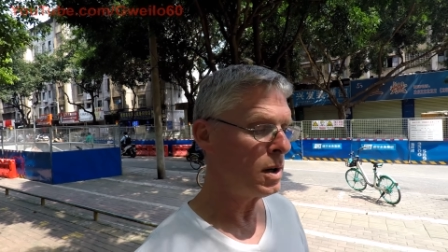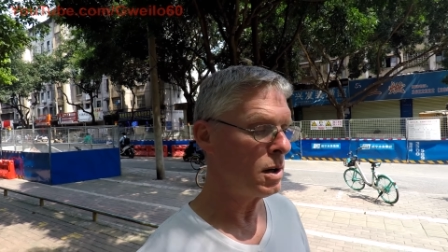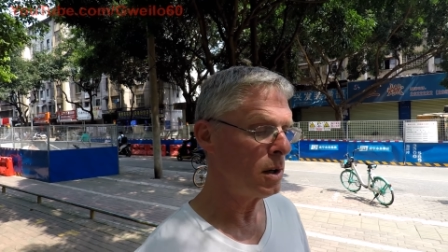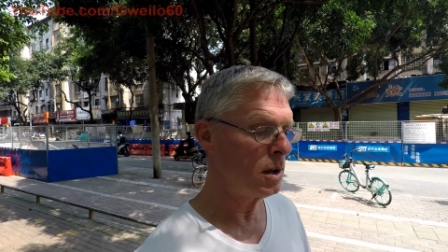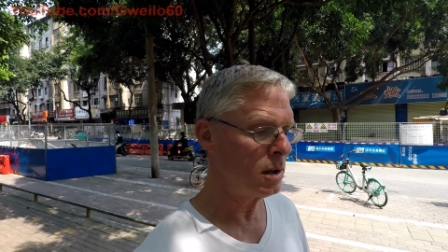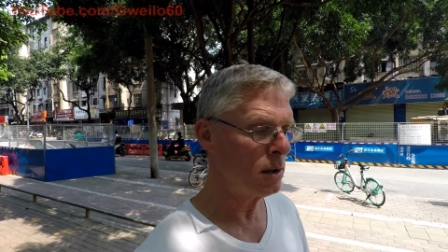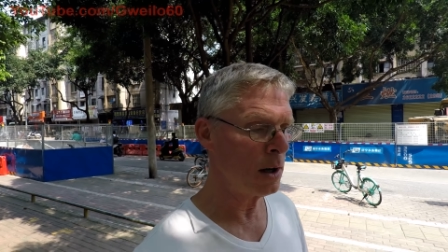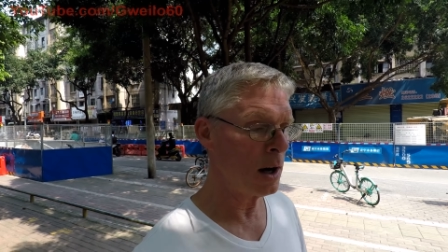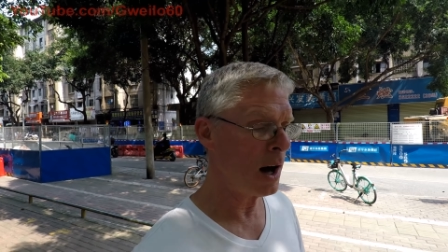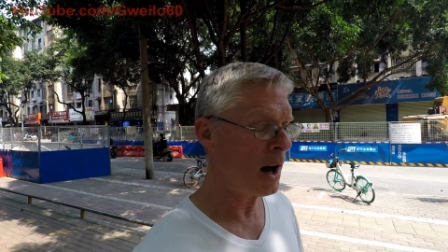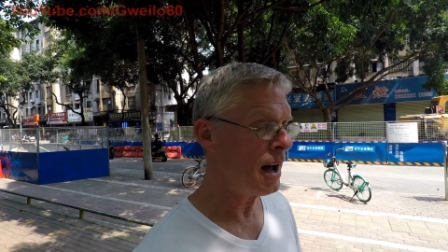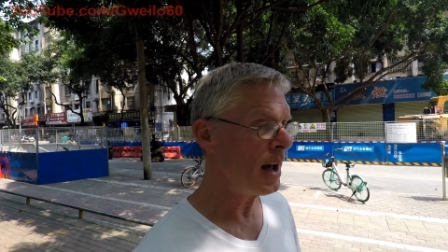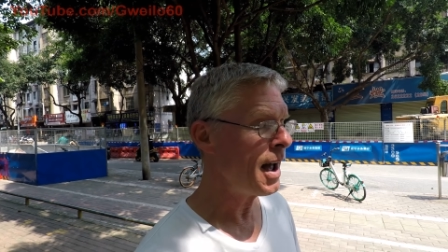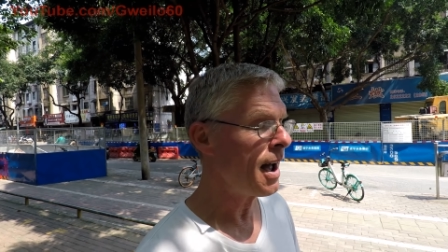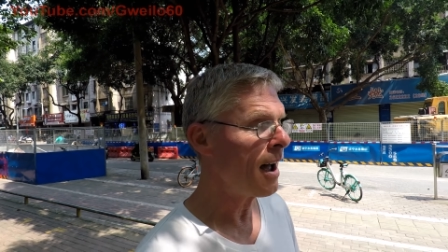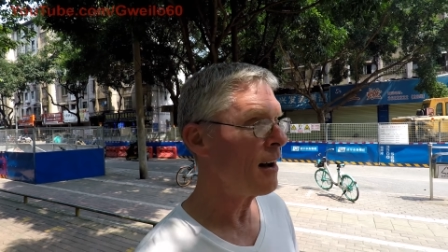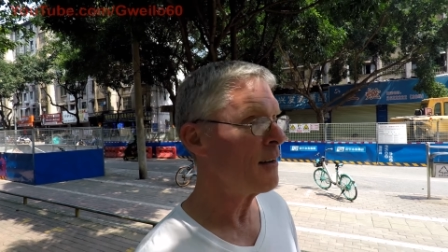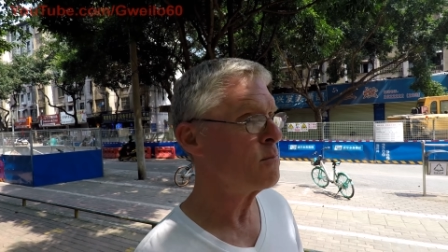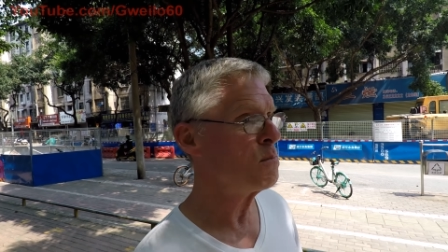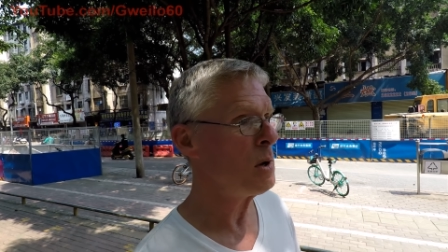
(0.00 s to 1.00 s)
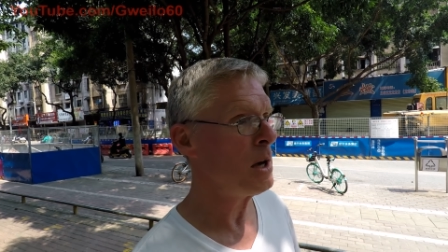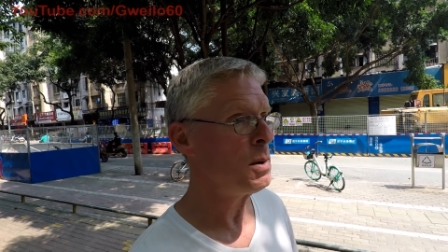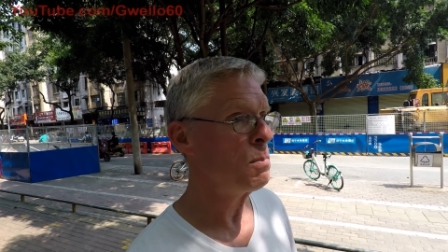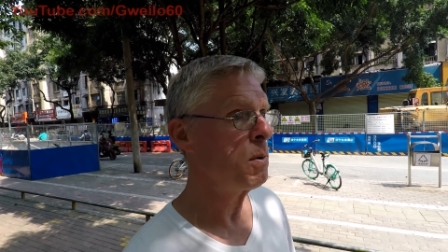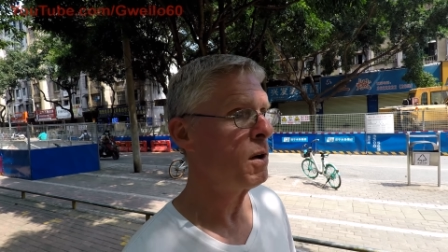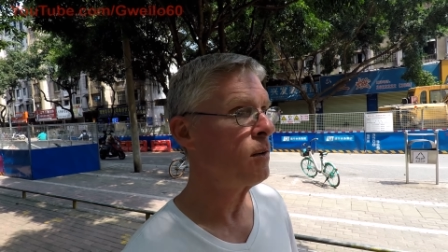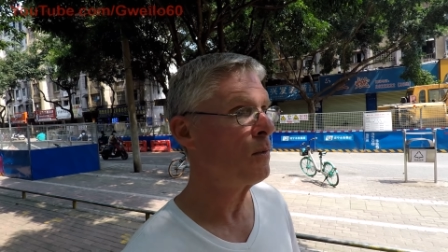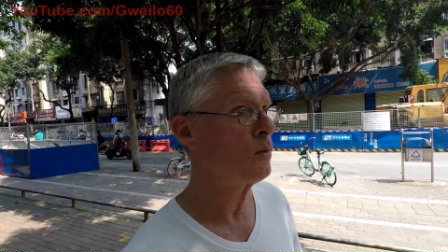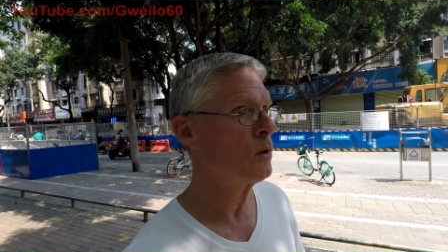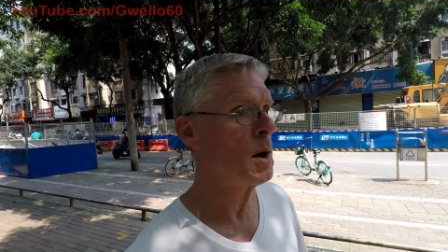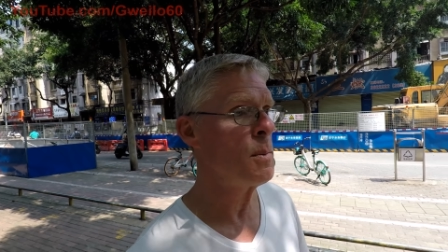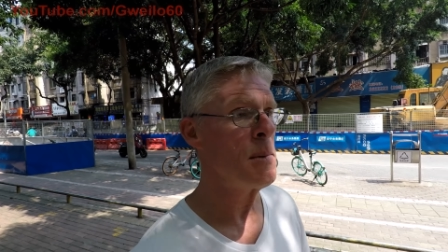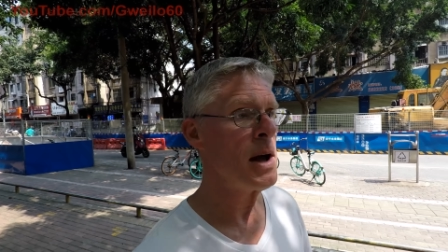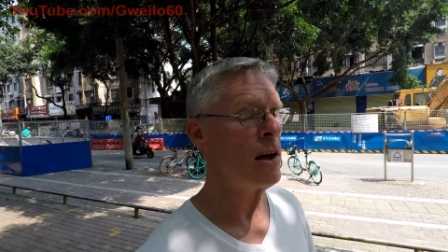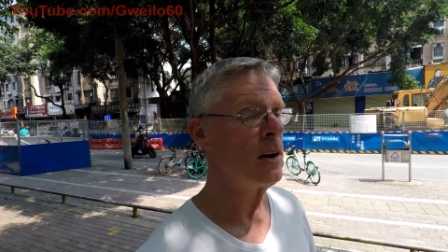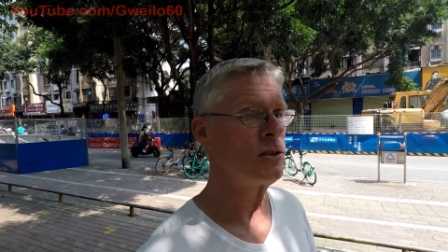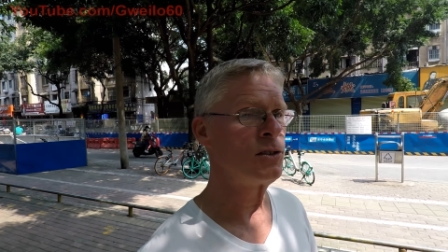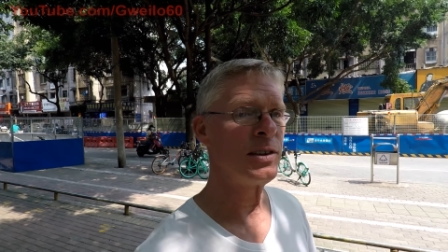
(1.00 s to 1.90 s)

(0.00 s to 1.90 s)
Uh, I have people from El